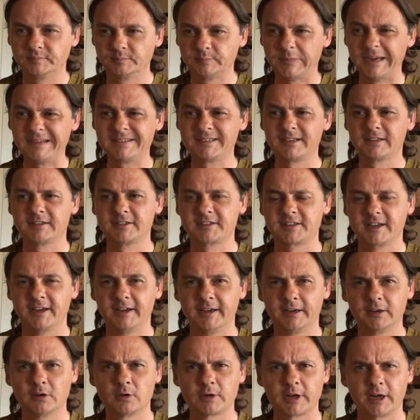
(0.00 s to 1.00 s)
Basically
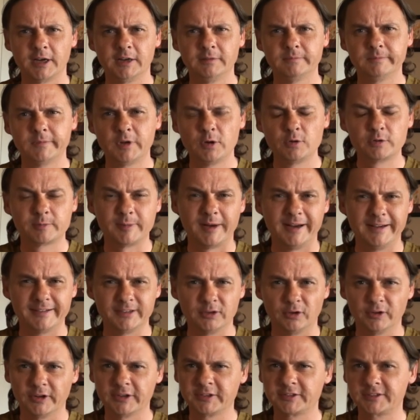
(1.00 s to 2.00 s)
saying, okay, who's
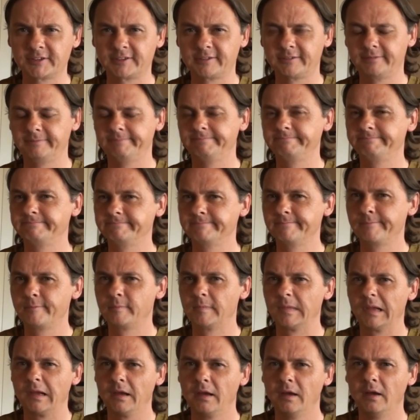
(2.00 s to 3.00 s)
behind all this?
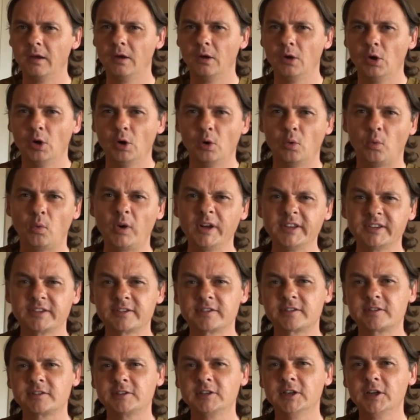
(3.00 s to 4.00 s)

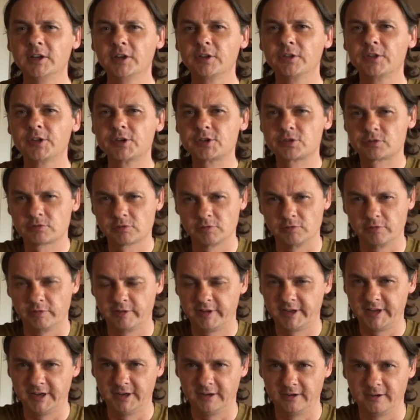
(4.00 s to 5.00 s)
What's the
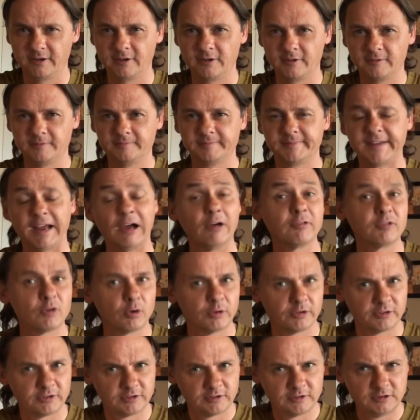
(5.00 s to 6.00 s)
truth here? Now, of
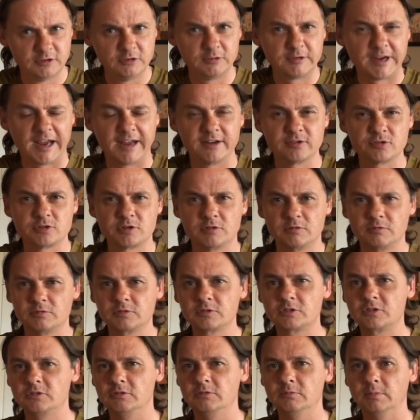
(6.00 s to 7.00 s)
course, you can
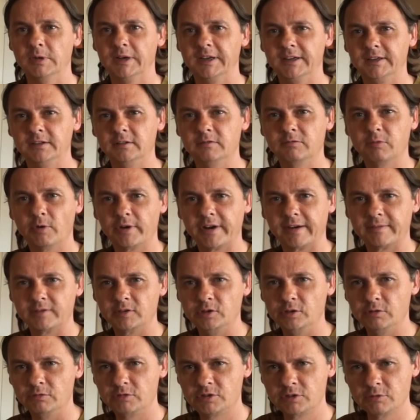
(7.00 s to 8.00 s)
choose to believe whatever
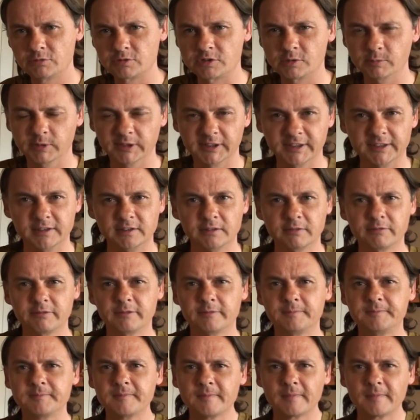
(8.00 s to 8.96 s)
you choose to believe.